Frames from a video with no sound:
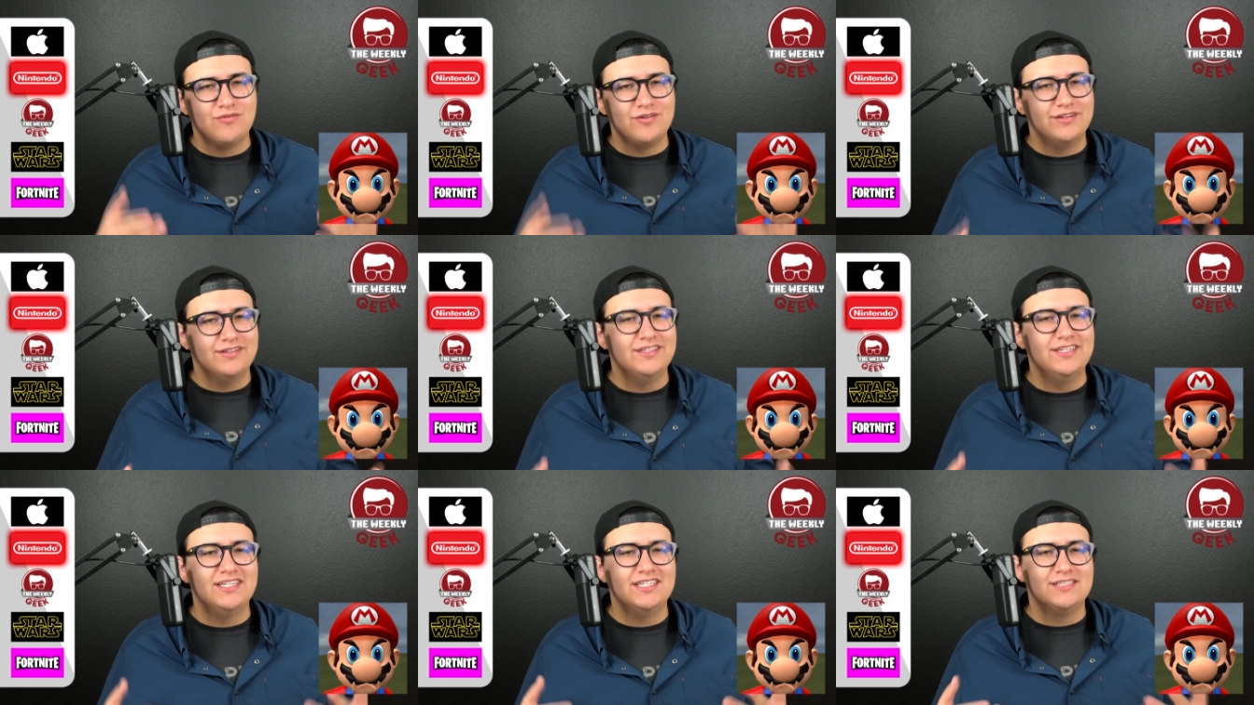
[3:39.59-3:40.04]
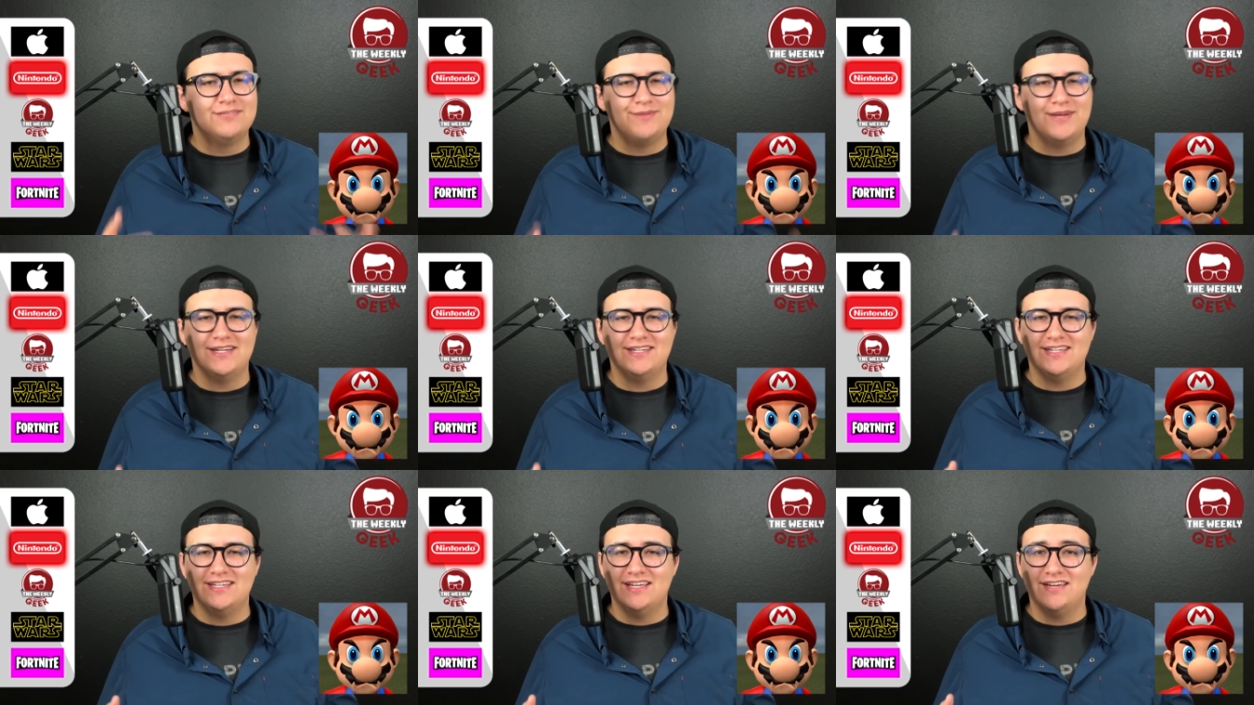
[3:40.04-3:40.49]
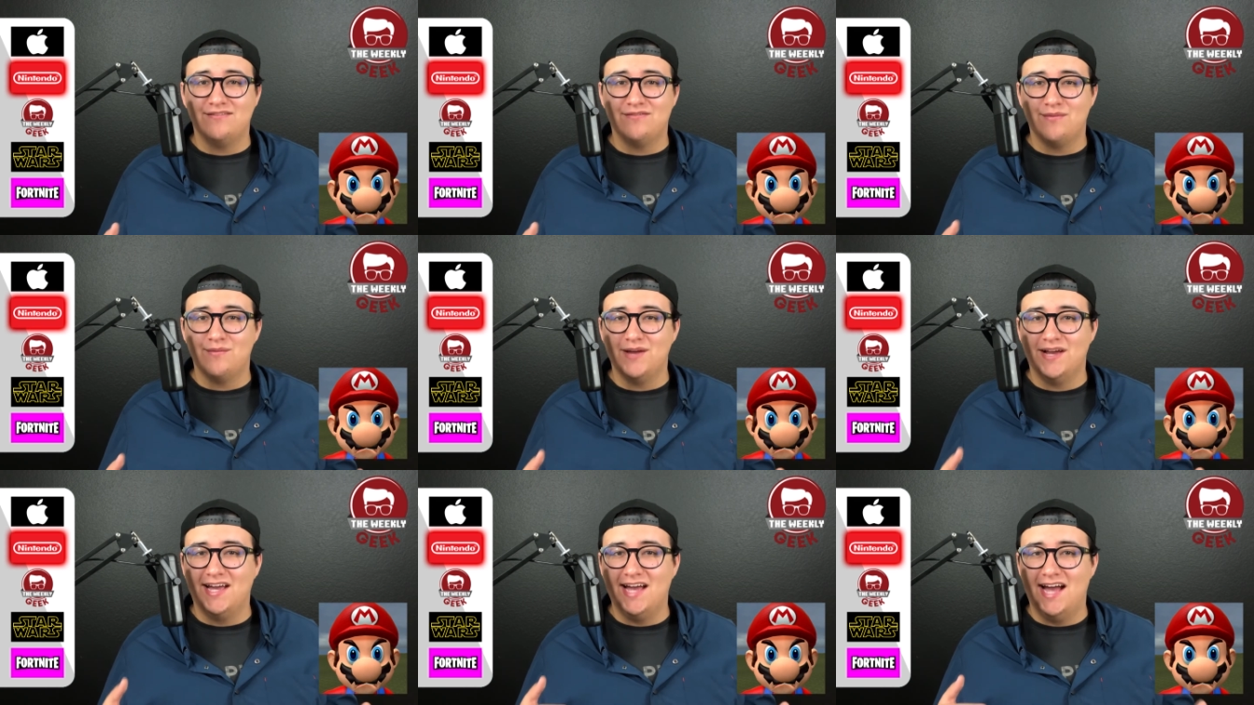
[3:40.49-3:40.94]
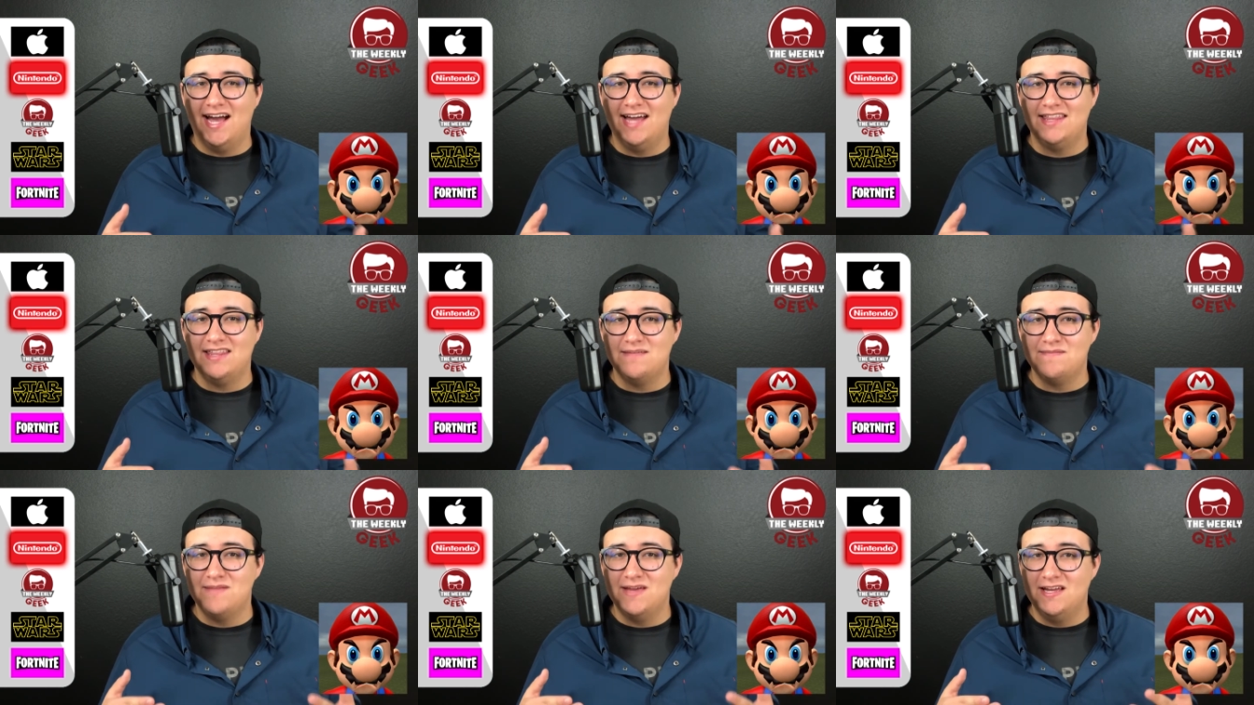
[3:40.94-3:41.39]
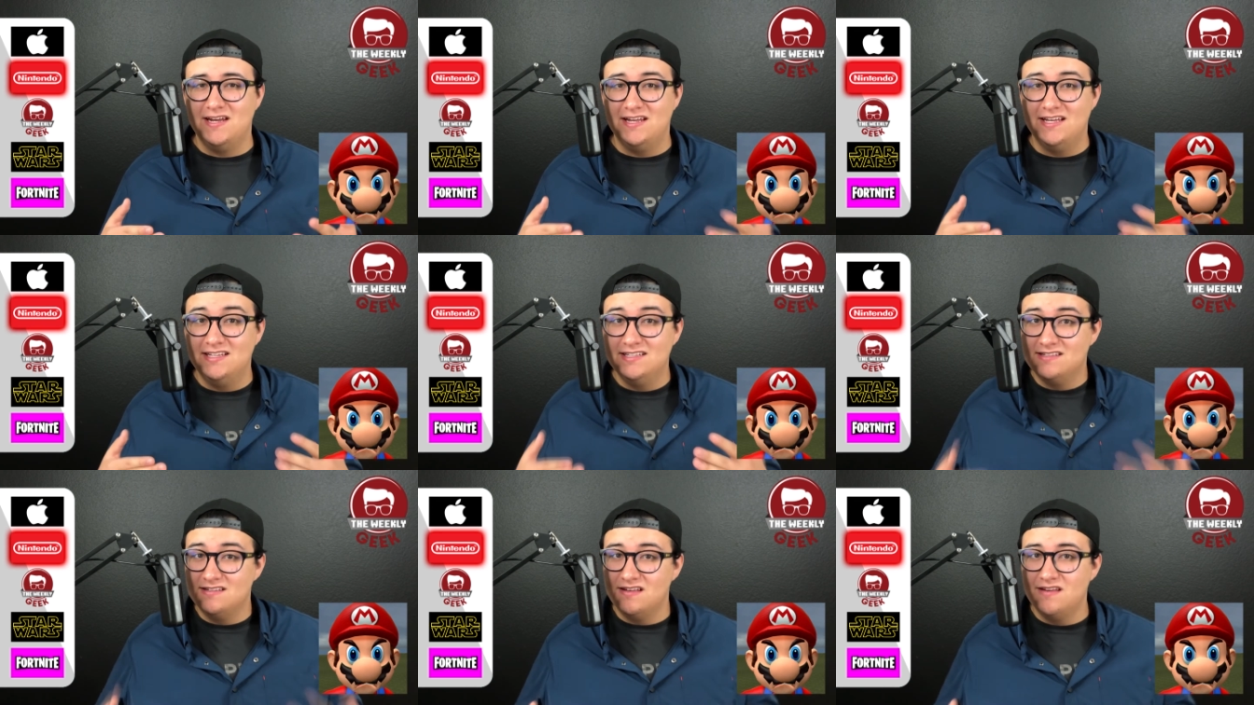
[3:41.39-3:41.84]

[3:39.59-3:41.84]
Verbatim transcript: really expect to get from a guy that made his